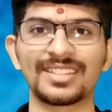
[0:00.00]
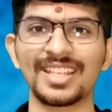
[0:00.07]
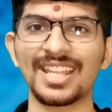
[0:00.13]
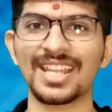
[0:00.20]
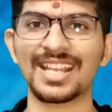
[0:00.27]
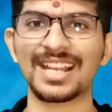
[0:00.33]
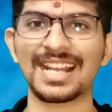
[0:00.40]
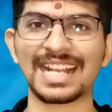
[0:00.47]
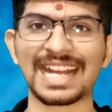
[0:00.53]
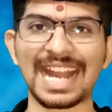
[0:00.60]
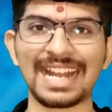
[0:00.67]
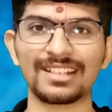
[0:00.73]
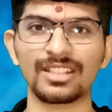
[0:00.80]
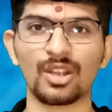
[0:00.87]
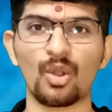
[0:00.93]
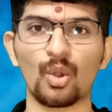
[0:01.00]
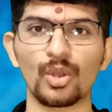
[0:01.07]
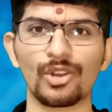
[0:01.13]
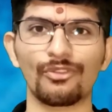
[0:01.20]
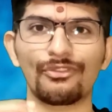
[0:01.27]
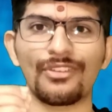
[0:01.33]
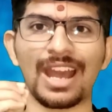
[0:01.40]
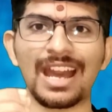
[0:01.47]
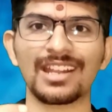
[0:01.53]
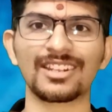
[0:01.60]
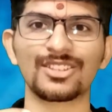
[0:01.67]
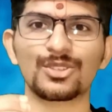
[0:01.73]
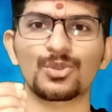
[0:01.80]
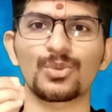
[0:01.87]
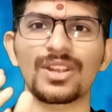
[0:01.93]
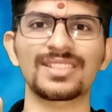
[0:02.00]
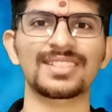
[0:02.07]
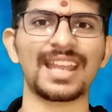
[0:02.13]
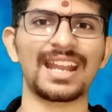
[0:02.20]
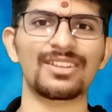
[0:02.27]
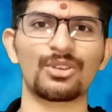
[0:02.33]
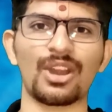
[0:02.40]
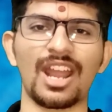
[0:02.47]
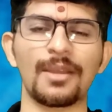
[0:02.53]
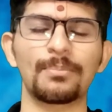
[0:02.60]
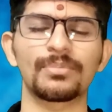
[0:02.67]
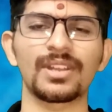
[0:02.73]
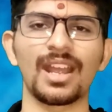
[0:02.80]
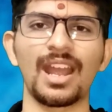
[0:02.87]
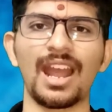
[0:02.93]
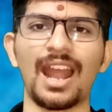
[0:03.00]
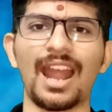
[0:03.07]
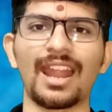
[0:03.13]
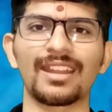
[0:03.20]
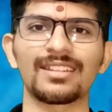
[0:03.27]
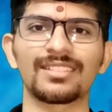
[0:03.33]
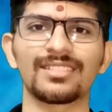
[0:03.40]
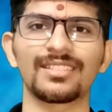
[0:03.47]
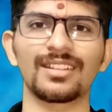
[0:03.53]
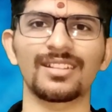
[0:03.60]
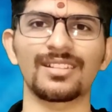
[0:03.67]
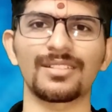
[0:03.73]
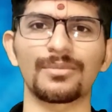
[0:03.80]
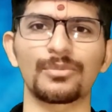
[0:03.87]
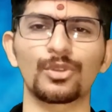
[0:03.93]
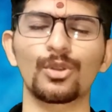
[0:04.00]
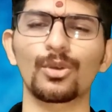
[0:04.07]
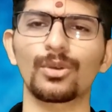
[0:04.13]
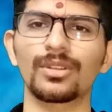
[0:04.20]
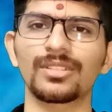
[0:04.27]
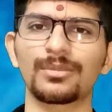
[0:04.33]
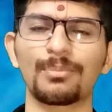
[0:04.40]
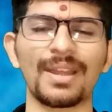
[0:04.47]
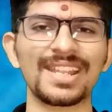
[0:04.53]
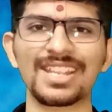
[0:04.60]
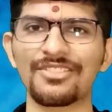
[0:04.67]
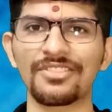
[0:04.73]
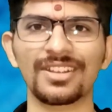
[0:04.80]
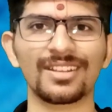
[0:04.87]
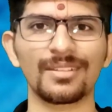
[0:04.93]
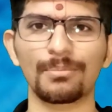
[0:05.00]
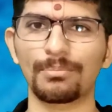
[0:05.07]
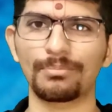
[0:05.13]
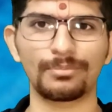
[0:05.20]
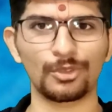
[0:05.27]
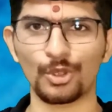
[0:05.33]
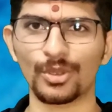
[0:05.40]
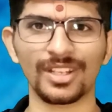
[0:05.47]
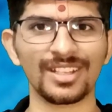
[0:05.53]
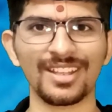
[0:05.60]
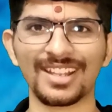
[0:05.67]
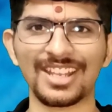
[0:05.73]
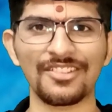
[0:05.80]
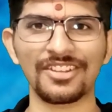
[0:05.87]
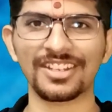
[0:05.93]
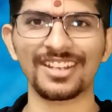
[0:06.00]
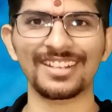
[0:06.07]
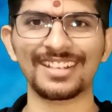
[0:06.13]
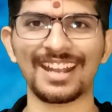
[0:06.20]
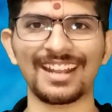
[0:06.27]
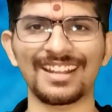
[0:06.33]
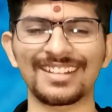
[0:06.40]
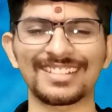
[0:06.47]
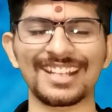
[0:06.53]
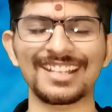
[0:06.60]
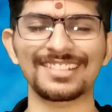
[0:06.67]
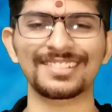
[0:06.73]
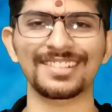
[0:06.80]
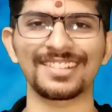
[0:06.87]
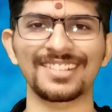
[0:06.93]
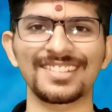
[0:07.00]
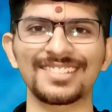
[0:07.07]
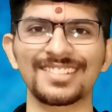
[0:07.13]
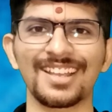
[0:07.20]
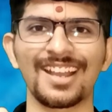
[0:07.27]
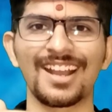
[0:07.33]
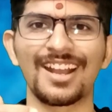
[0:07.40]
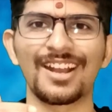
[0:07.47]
they crack the code of where students get trapped and uh, you know by giving during the giving the uh, series